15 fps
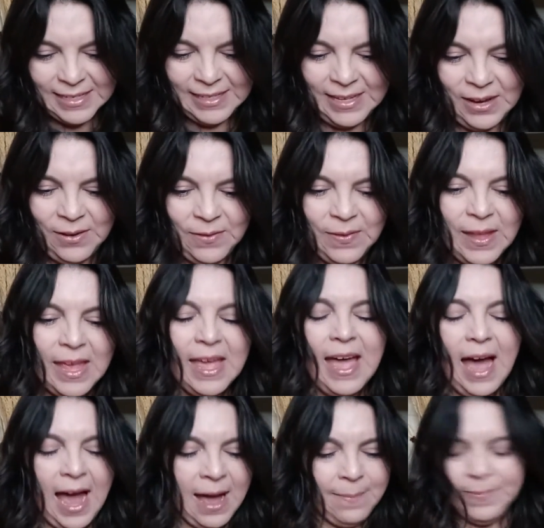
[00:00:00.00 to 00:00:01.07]
So
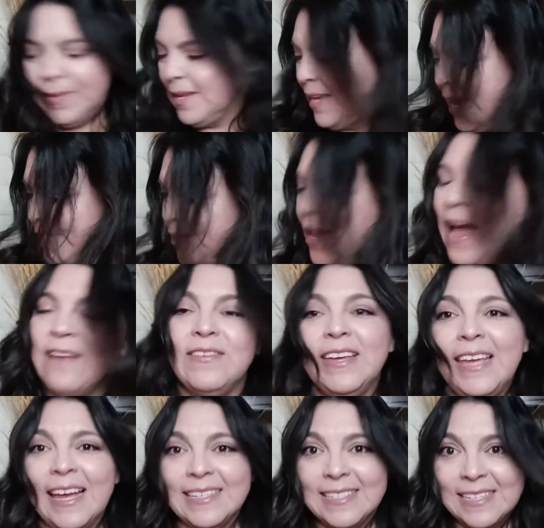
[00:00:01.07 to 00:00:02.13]
in case you
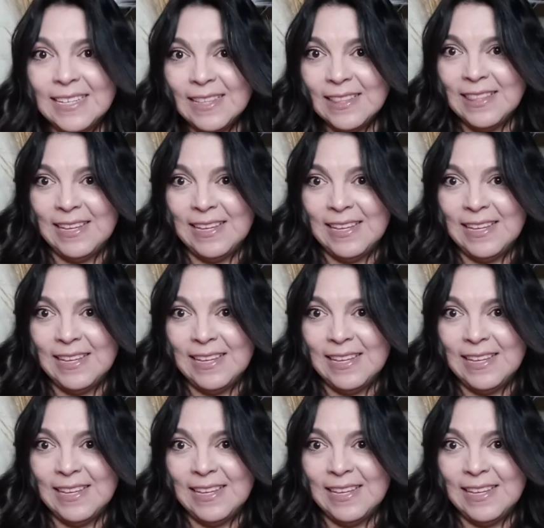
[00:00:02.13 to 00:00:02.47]
haven't guessed it,